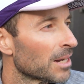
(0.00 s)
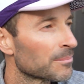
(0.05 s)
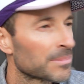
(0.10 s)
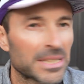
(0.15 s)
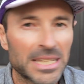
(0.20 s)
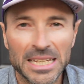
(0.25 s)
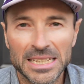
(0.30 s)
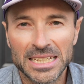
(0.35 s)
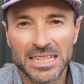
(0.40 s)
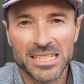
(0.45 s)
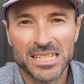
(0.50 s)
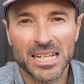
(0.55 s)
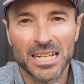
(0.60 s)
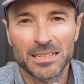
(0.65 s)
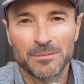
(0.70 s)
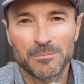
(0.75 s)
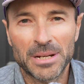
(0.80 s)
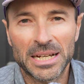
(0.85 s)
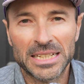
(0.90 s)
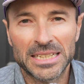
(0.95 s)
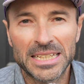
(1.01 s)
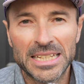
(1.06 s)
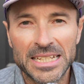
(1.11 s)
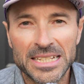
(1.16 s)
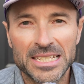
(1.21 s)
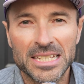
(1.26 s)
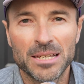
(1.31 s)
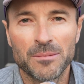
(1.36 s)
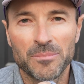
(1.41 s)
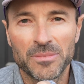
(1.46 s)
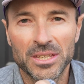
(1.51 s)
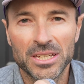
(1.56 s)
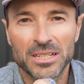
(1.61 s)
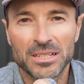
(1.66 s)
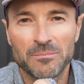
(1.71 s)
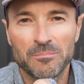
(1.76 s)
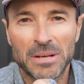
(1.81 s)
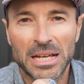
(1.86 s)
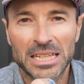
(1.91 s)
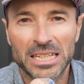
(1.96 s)
getting a ton of magnesium.
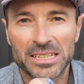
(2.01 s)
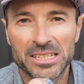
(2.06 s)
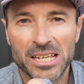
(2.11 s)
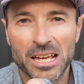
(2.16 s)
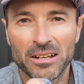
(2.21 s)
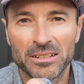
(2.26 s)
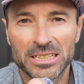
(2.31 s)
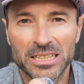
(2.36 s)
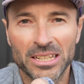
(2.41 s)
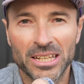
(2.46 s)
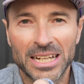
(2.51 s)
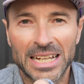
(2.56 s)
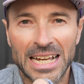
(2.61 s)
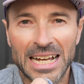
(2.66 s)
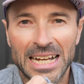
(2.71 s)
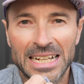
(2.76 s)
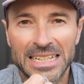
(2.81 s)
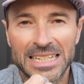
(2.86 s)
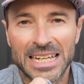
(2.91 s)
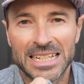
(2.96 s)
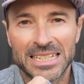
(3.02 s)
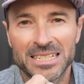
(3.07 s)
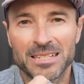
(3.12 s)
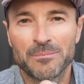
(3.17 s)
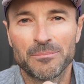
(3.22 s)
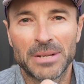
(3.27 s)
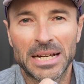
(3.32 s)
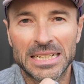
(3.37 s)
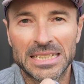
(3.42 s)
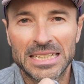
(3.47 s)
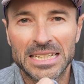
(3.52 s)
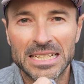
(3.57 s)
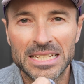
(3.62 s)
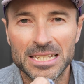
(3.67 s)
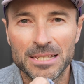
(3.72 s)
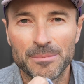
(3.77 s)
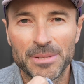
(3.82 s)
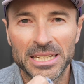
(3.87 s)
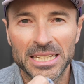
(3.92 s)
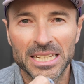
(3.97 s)
The melatonin I had some
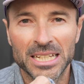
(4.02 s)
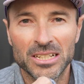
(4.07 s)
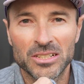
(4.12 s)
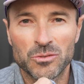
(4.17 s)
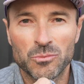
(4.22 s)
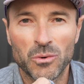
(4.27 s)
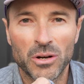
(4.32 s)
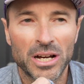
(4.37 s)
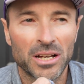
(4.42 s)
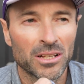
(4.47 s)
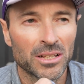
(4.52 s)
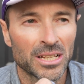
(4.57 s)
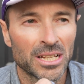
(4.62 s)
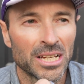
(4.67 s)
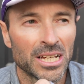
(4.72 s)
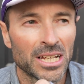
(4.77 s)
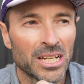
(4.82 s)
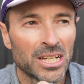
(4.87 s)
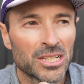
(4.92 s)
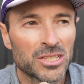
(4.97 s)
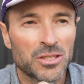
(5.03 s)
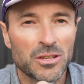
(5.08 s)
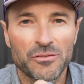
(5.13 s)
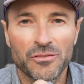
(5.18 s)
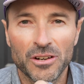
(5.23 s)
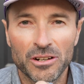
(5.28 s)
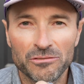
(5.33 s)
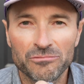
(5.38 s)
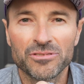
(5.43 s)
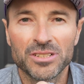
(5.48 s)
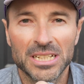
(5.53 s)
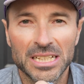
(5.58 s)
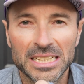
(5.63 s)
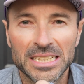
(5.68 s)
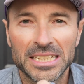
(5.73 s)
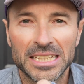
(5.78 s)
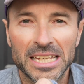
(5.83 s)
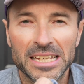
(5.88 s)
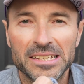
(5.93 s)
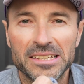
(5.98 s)
magnesium in it as well. So if I
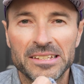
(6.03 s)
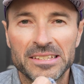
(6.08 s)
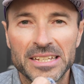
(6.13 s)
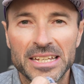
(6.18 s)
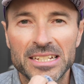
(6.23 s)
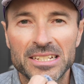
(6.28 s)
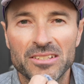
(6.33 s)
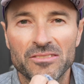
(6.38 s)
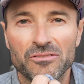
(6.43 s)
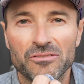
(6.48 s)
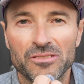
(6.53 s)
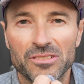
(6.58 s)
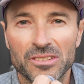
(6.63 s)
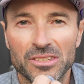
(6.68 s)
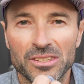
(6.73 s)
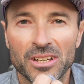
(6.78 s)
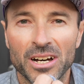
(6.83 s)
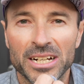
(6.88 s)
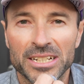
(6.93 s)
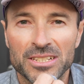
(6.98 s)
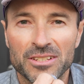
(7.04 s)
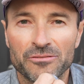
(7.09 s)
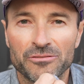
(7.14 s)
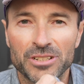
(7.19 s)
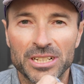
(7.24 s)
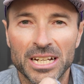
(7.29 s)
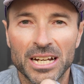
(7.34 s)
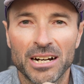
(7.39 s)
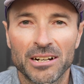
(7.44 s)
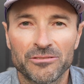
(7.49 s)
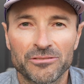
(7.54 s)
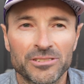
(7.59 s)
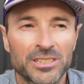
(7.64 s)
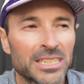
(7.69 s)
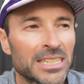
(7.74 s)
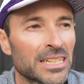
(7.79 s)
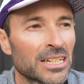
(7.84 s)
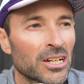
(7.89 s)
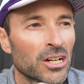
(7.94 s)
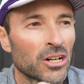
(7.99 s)
really need a decent night of
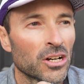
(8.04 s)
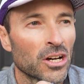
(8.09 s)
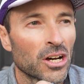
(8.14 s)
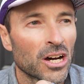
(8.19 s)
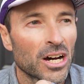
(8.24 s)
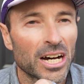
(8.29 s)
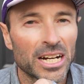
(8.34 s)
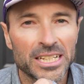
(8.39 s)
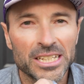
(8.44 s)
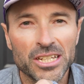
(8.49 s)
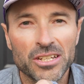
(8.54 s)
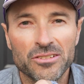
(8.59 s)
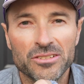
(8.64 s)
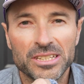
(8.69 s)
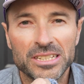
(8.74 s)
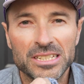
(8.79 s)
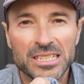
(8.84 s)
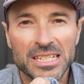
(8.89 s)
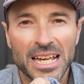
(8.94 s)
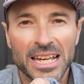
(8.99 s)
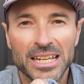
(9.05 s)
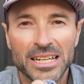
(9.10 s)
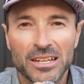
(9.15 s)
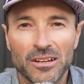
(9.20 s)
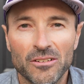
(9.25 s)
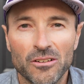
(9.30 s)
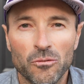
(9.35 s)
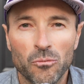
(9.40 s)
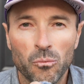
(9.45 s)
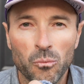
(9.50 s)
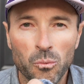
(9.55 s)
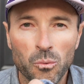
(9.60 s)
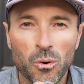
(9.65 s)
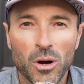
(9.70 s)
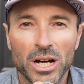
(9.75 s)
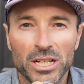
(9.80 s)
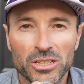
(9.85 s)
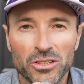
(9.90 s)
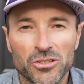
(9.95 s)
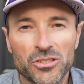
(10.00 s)
recovery, I usually take
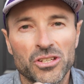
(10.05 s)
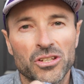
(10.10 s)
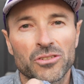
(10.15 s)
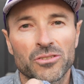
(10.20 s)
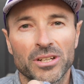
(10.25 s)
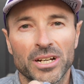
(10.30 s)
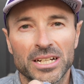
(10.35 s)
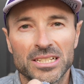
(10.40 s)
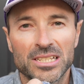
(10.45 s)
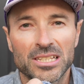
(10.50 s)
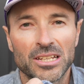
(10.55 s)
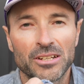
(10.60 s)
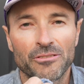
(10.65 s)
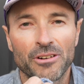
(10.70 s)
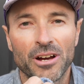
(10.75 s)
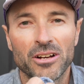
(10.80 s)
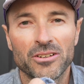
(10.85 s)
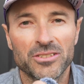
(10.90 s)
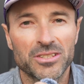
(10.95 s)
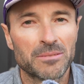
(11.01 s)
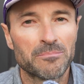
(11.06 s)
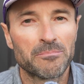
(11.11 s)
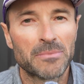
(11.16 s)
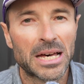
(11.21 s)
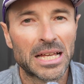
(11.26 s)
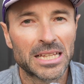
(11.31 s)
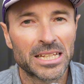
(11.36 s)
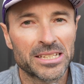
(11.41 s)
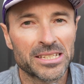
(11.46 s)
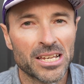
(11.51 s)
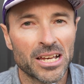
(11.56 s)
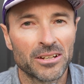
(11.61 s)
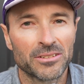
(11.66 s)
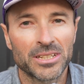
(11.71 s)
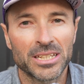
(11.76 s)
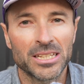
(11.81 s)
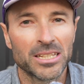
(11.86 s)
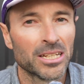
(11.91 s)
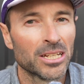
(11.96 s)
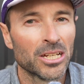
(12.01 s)
1 or 2 nights in a row some
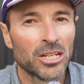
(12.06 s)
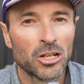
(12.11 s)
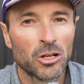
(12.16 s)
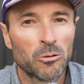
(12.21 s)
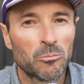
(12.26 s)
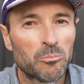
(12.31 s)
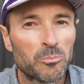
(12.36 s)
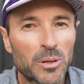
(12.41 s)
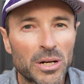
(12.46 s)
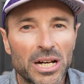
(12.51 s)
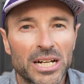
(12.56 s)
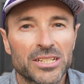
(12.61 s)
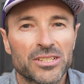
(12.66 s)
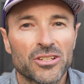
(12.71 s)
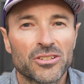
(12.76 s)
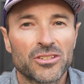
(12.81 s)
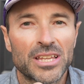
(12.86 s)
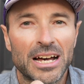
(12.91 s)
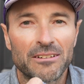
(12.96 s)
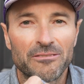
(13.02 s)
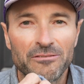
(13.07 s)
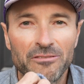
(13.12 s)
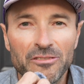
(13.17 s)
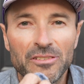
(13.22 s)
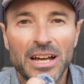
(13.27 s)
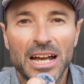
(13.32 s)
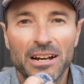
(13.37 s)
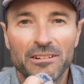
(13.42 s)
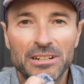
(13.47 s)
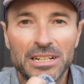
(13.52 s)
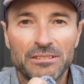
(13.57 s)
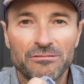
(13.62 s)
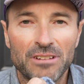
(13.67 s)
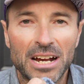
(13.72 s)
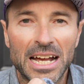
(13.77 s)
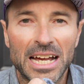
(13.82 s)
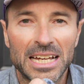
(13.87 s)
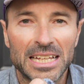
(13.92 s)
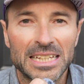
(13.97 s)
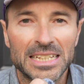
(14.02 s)
melatonin, but I do that very
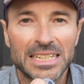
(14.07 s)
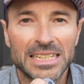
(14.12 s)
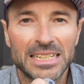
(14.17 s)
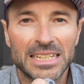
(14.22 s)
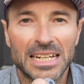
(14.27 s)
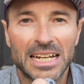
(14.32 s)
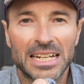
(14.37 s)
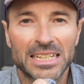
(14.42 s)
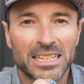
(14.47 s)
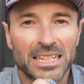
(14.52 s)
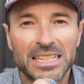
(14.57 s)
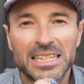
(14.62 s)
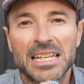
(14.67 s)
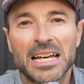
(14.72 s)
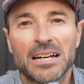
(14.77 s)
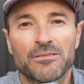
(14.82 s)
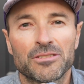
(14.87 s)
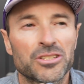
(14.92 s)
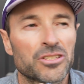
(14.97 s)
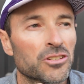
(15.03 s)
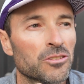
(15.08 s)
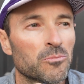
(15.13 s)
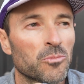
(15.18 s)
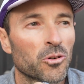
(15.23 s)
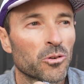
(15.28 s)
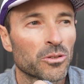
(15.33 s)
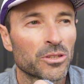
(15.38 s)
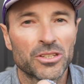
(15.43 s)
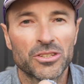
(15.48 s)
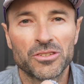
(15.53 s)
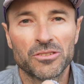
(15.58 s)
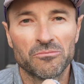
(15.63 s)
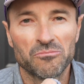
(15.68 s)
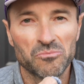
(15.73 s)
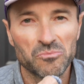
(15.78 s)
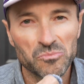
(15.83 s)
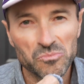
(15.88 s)
rarely, and I never do more than